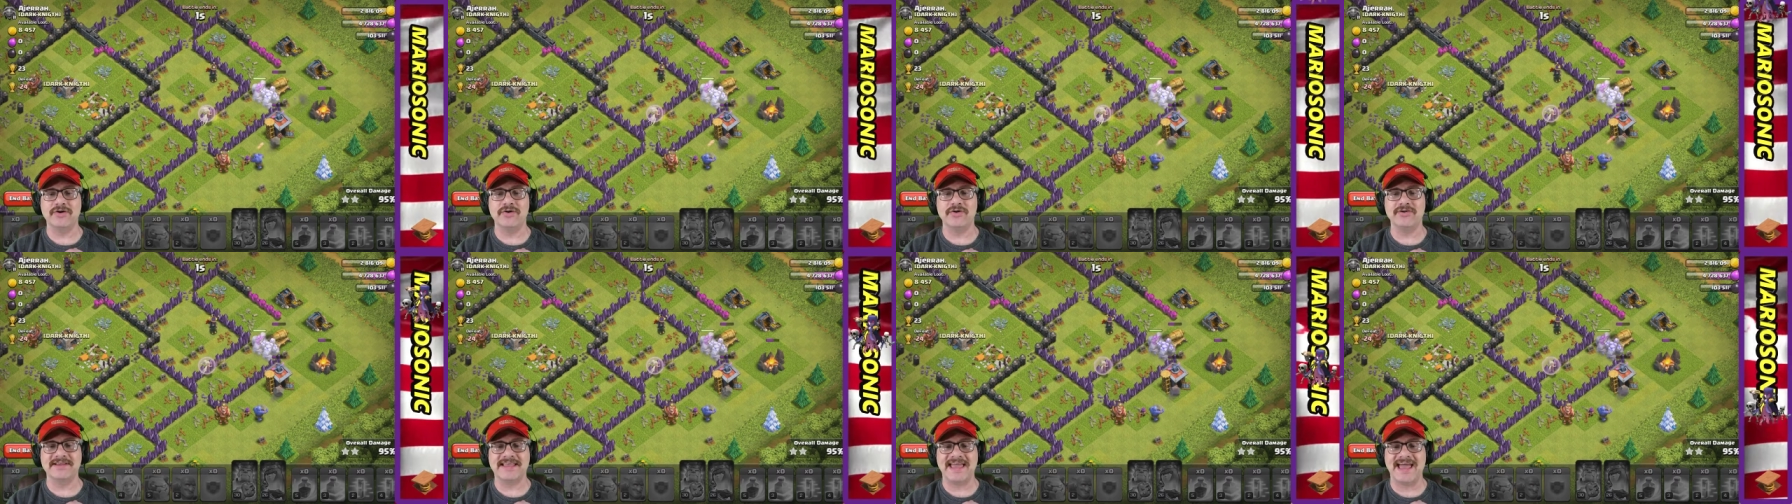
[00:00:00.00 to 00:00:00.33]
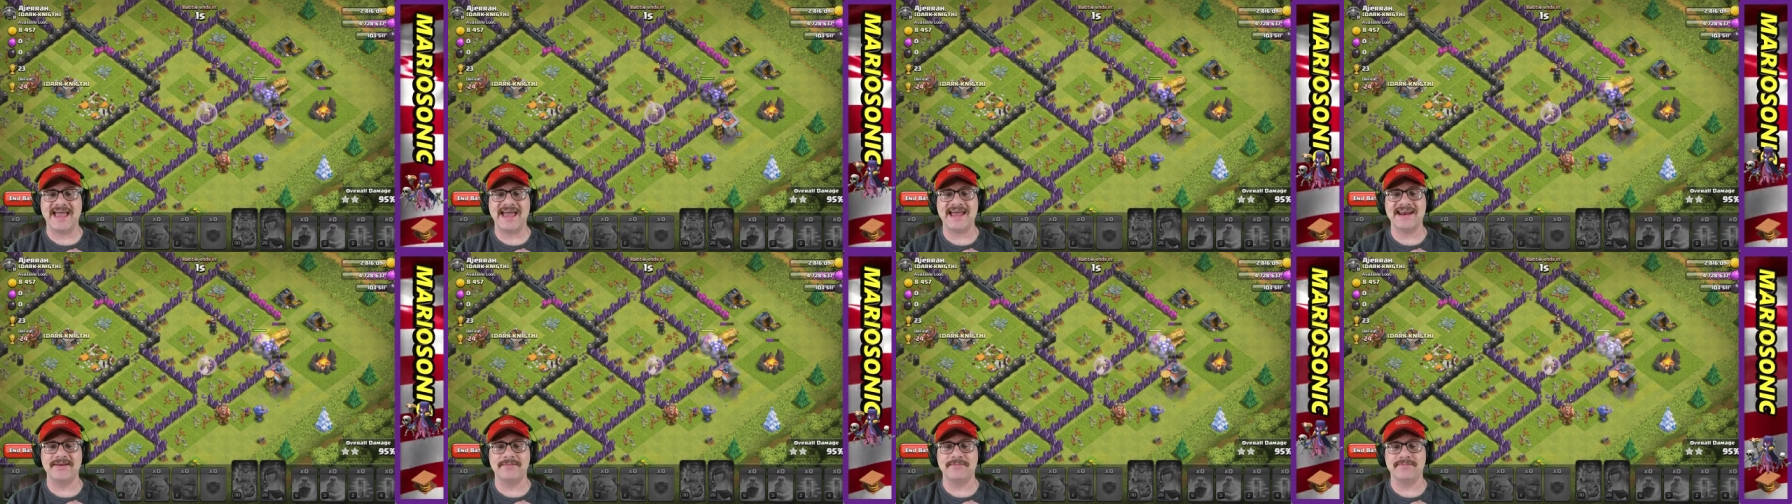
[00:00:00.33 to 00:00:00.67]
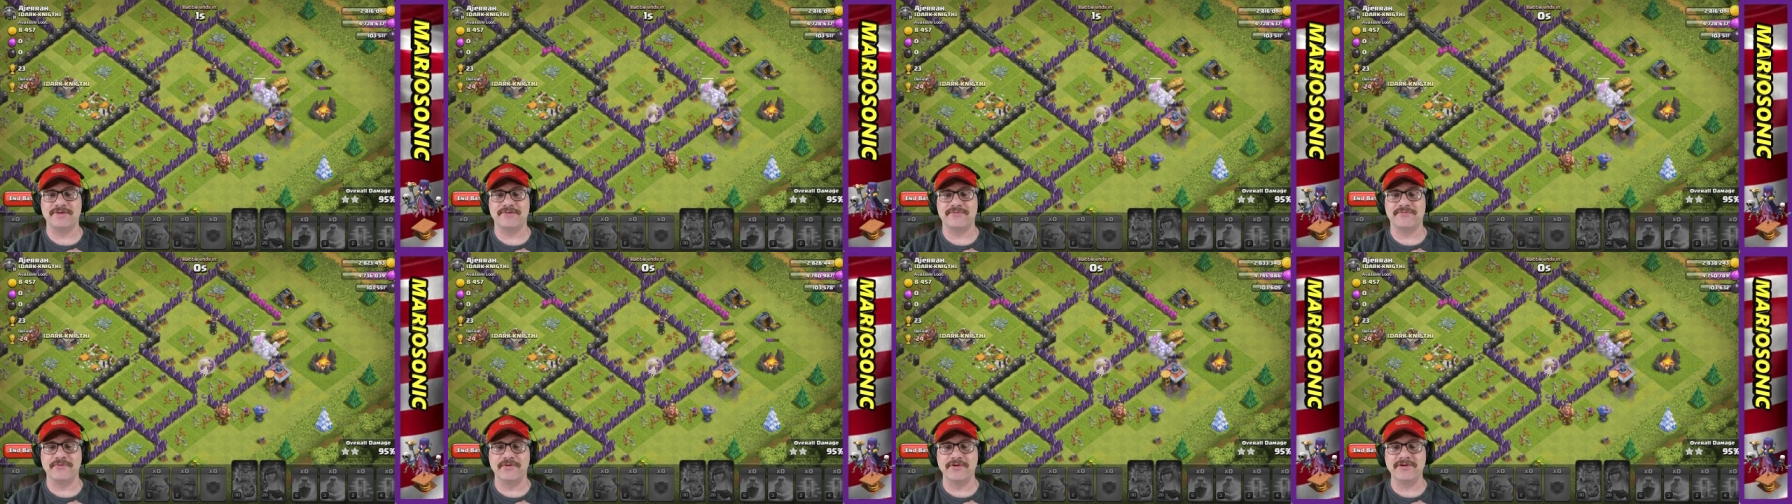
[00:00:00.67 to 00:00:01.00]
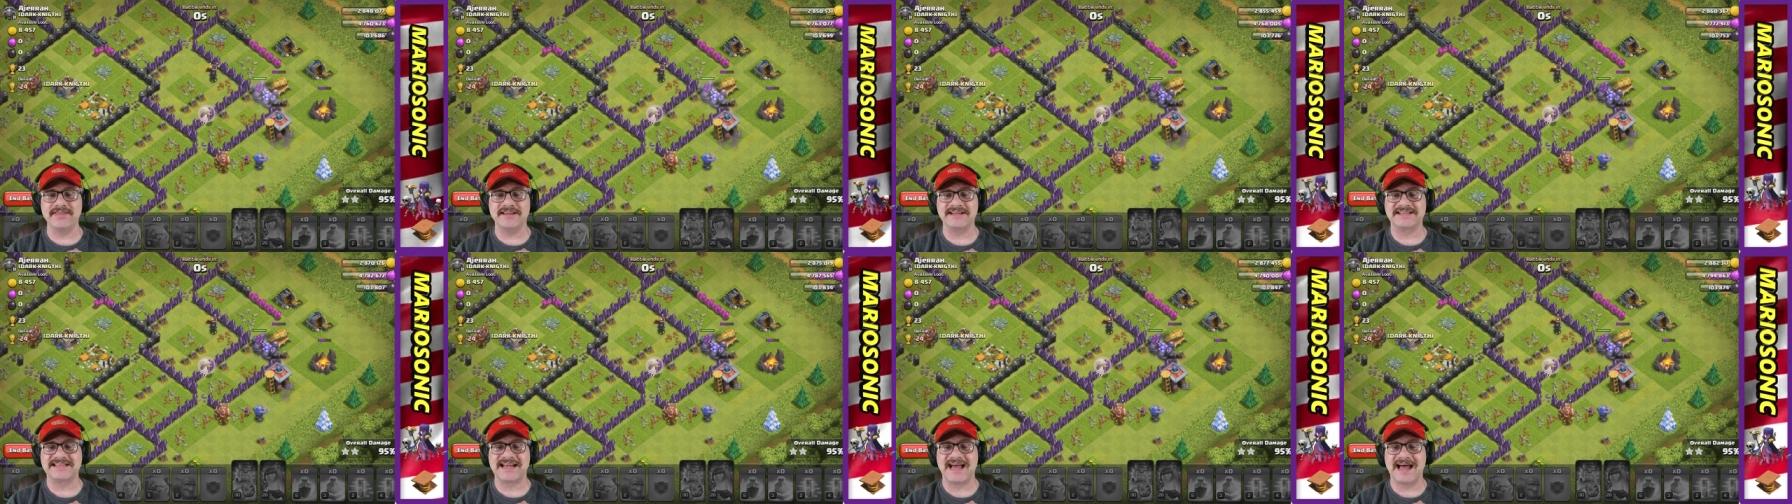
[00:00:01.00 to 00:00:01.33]
gold cannon before
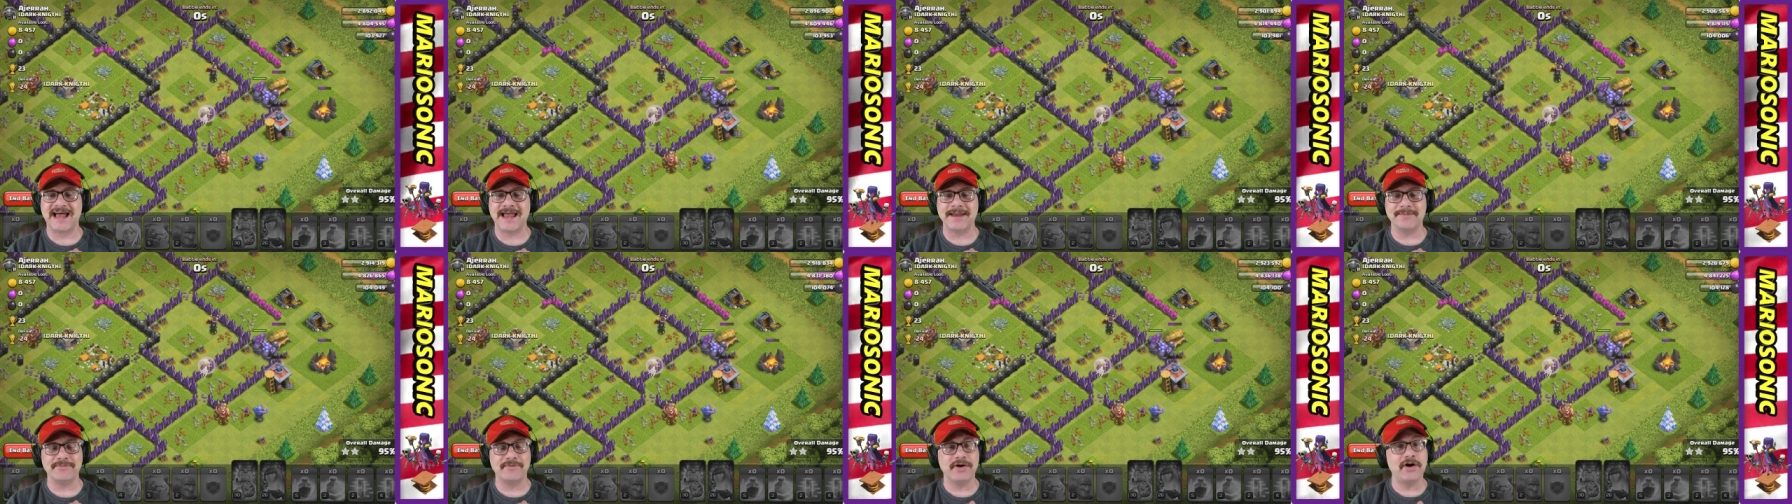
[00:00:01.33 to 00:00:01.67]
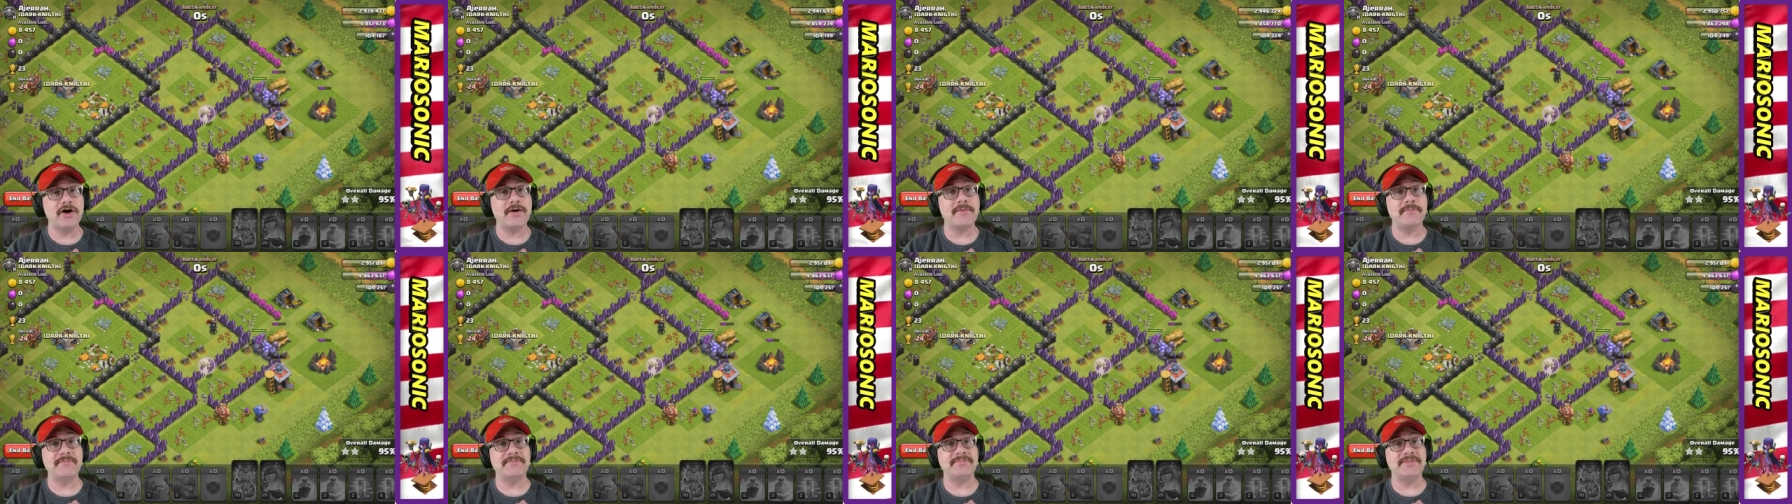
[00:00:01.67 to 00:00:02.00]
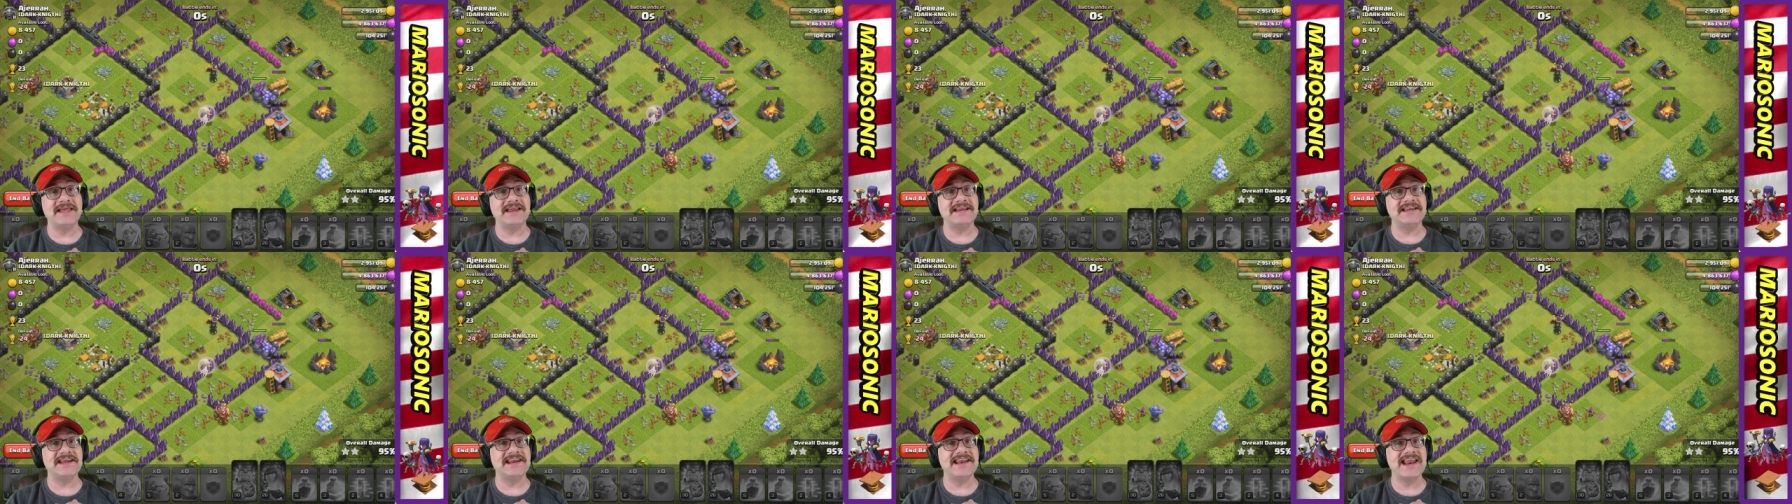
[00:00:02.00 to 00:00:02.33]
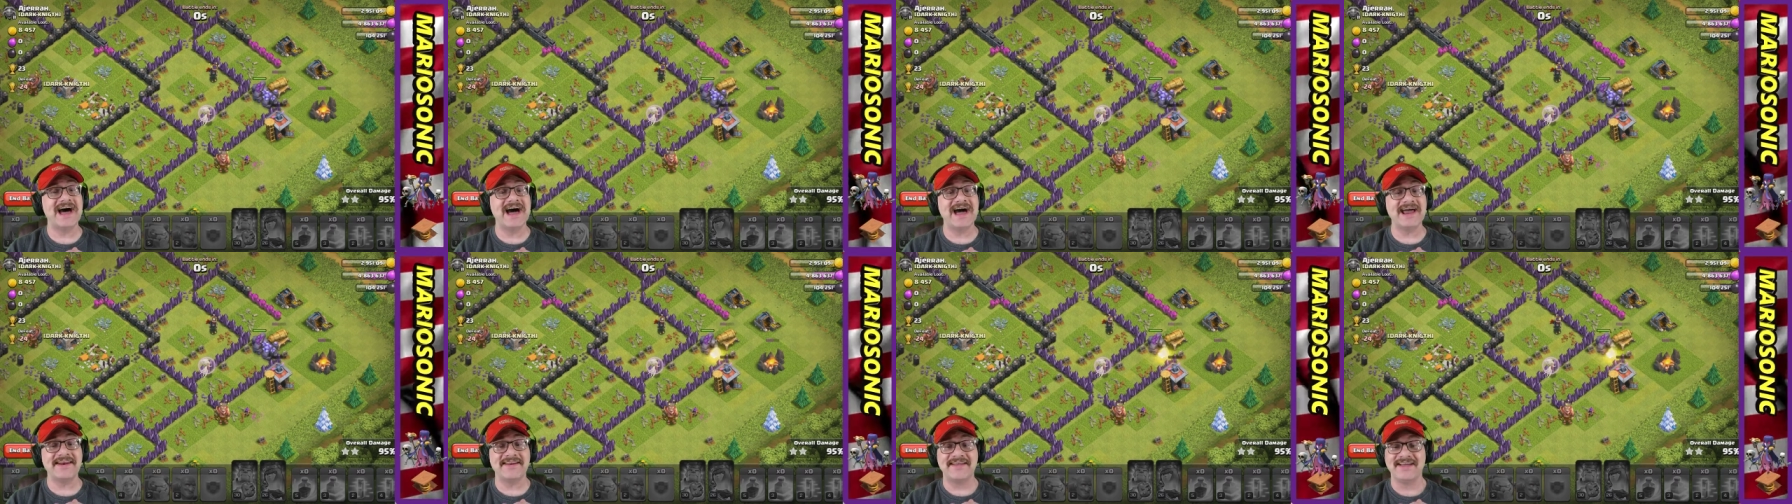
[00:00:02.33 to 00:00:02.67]
the time. Nope, they did
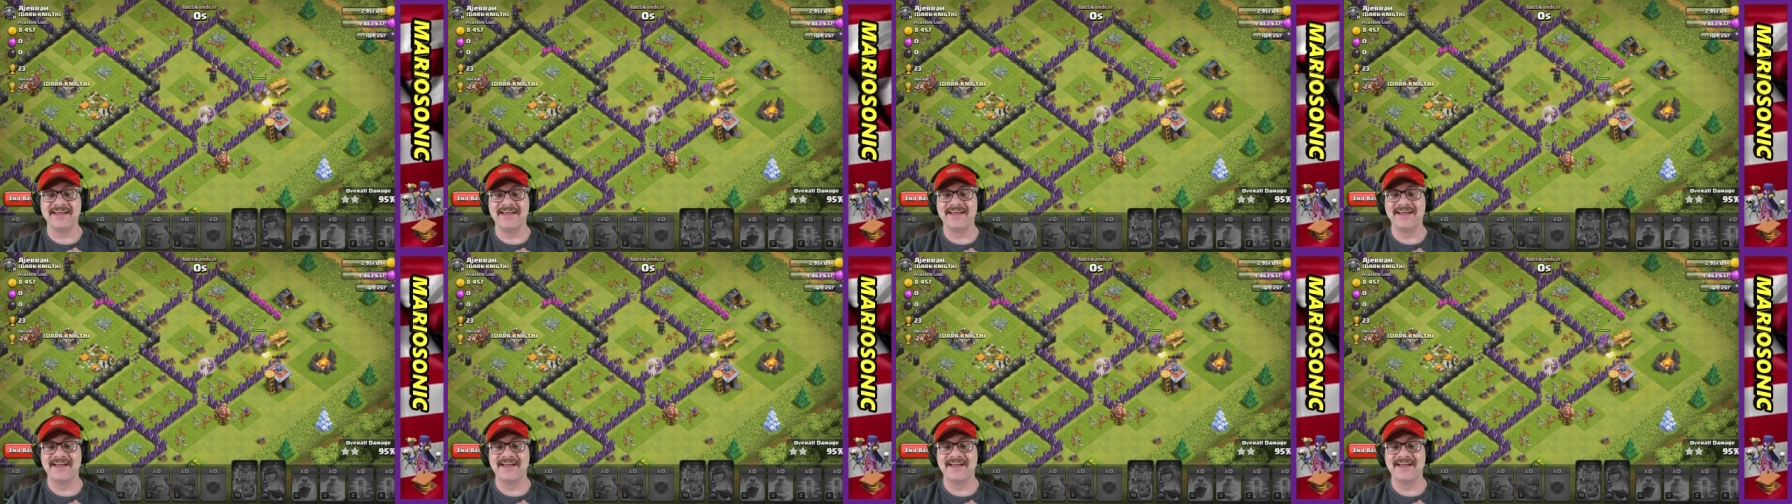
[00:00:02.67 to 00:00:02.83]
not.